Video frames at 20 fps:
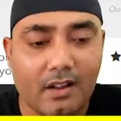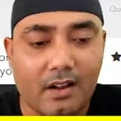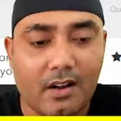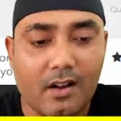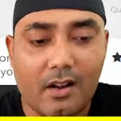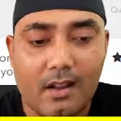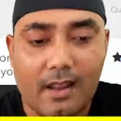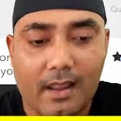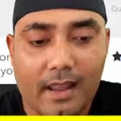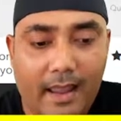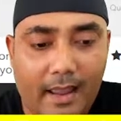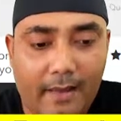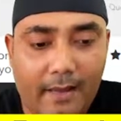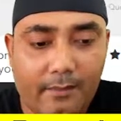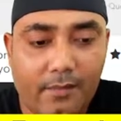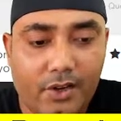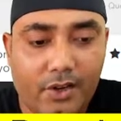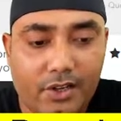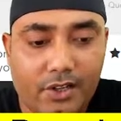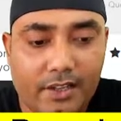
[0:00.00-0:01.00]
have
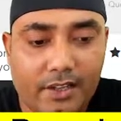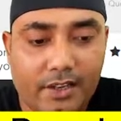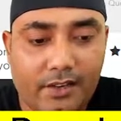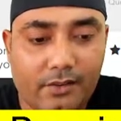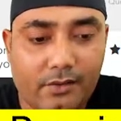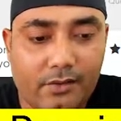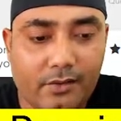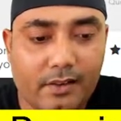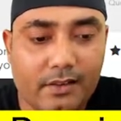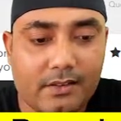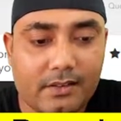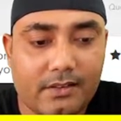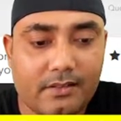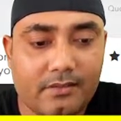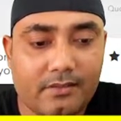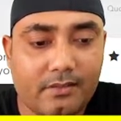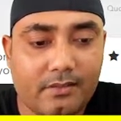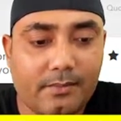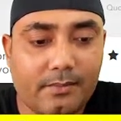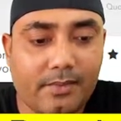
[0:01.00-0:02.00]
money, then you can
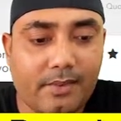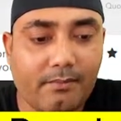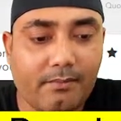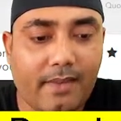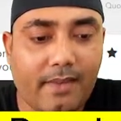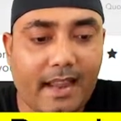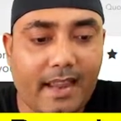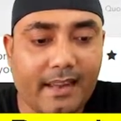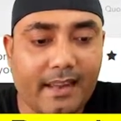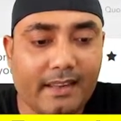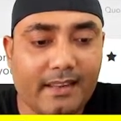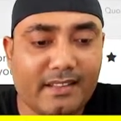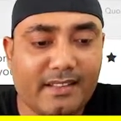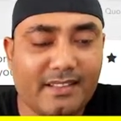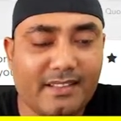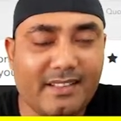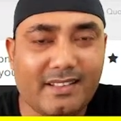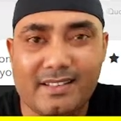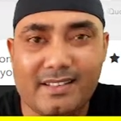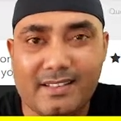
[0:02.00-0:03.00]
simply buy it.
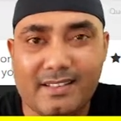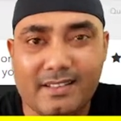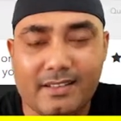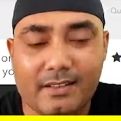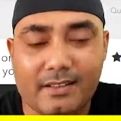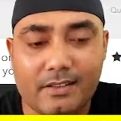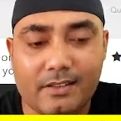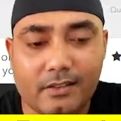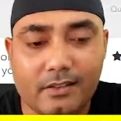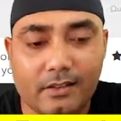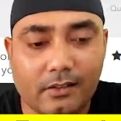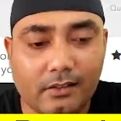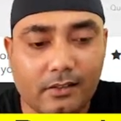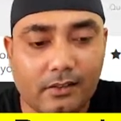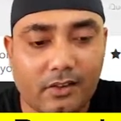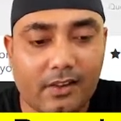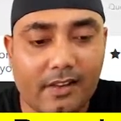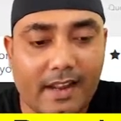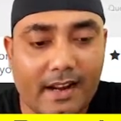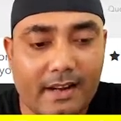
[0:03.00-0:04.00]
This is not
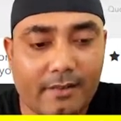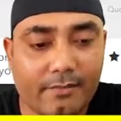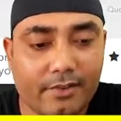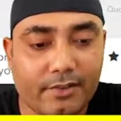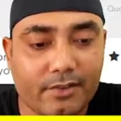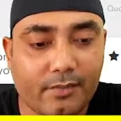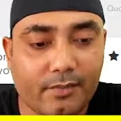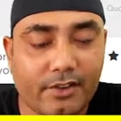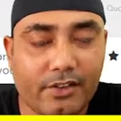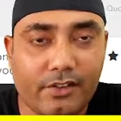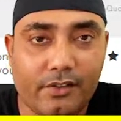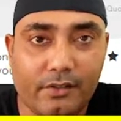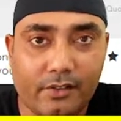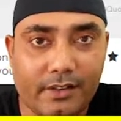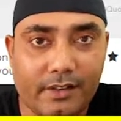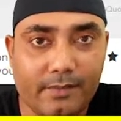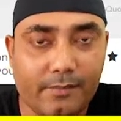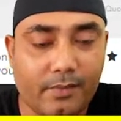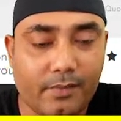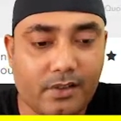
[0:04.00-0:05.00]
that much money. You can
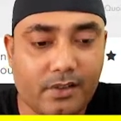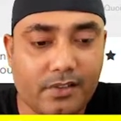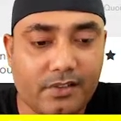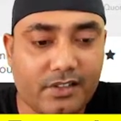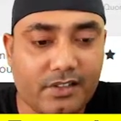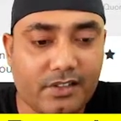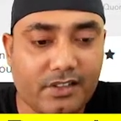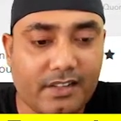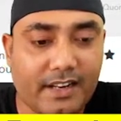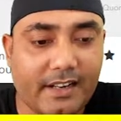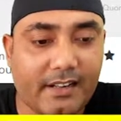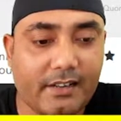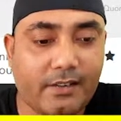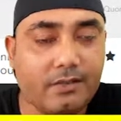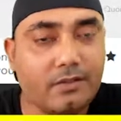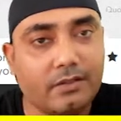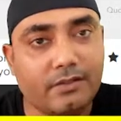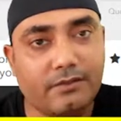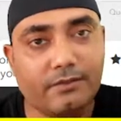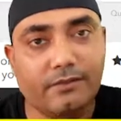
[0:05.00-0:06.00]
purchase it and use
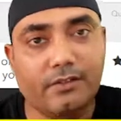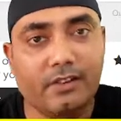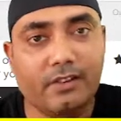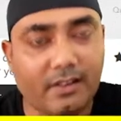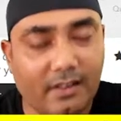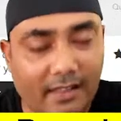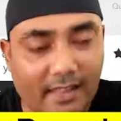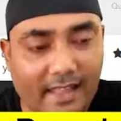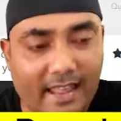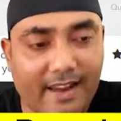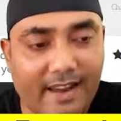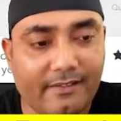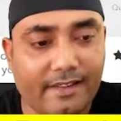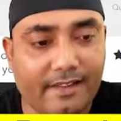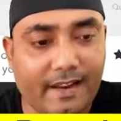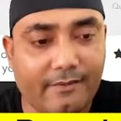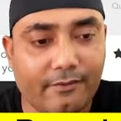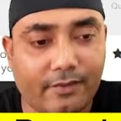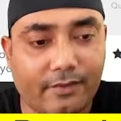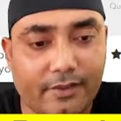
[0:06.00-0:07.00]
it for
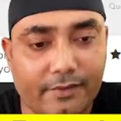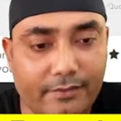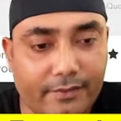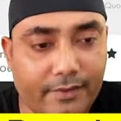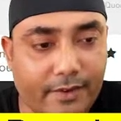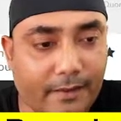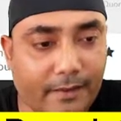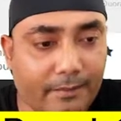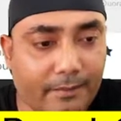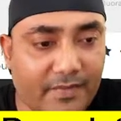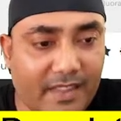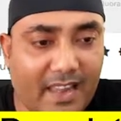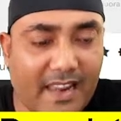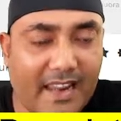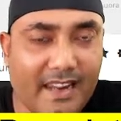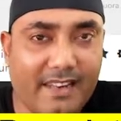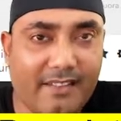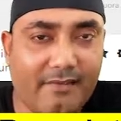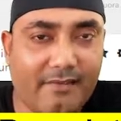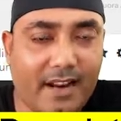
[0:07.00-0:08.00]
lifetime for free. And
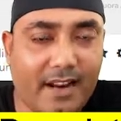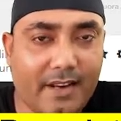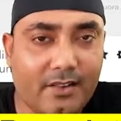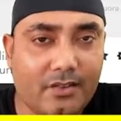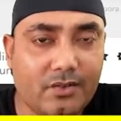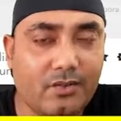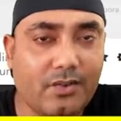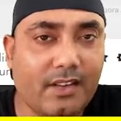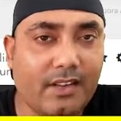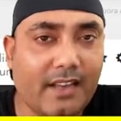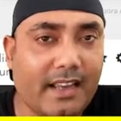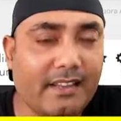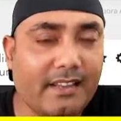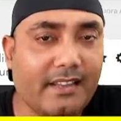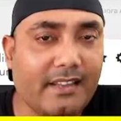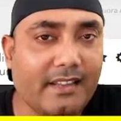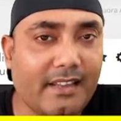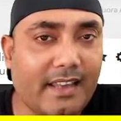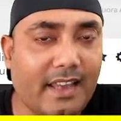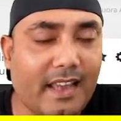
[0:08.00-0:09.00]
in Write Sonic, I
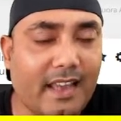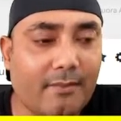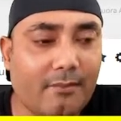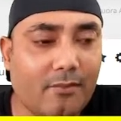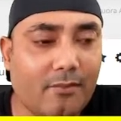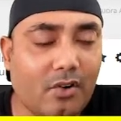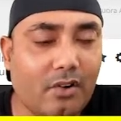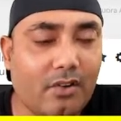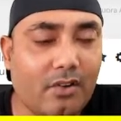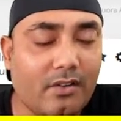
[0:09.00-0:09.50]
think they have got